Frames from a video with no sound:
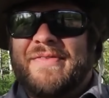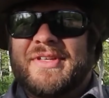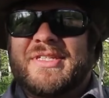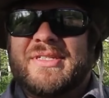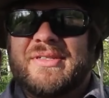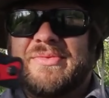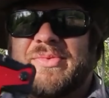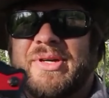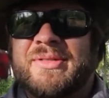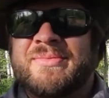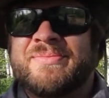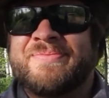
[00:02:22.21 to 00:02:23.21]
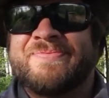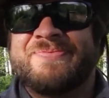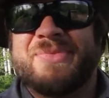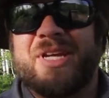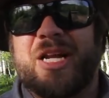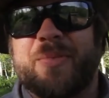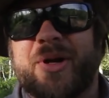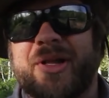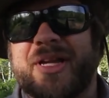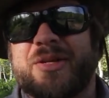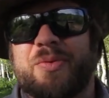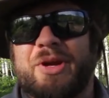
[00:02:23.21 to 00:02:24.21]
have this one, and I'll put a
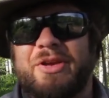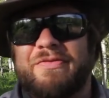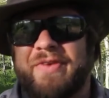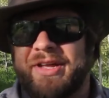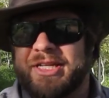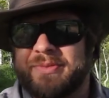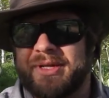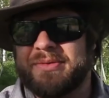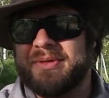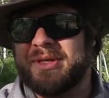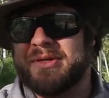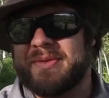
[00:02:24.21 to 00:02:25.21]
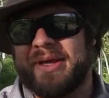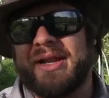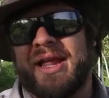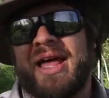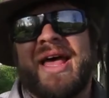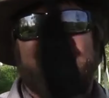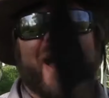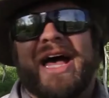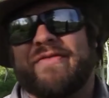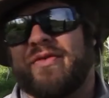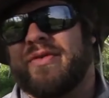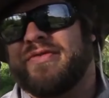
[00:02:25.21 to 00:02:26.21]
link to where you can find this one. I
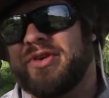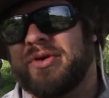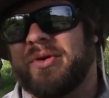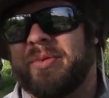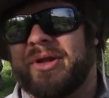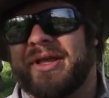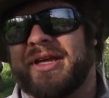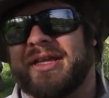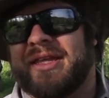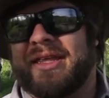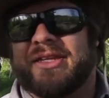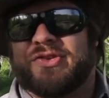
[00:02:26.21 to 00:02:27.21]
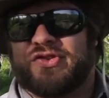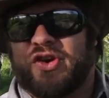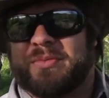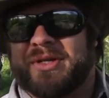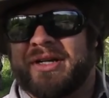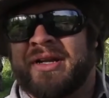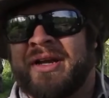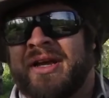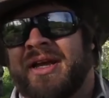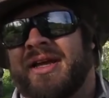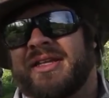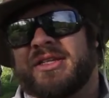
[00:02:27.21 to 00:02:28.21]
have a review. I'll put a link in the description
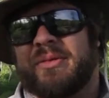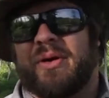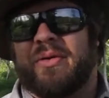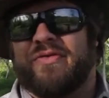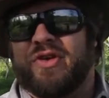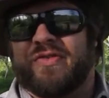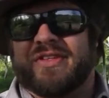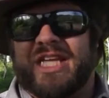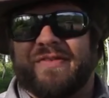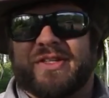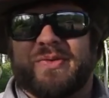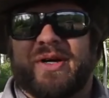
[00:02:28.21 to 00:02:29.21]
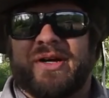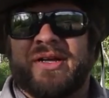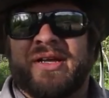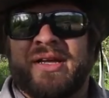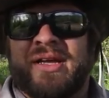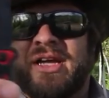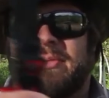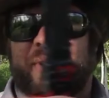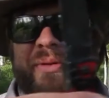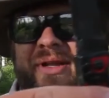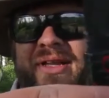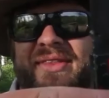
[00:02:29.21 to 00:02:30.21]
to my review of this knife as well. But I
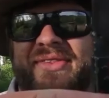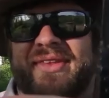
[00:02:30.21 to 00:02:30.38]
mean,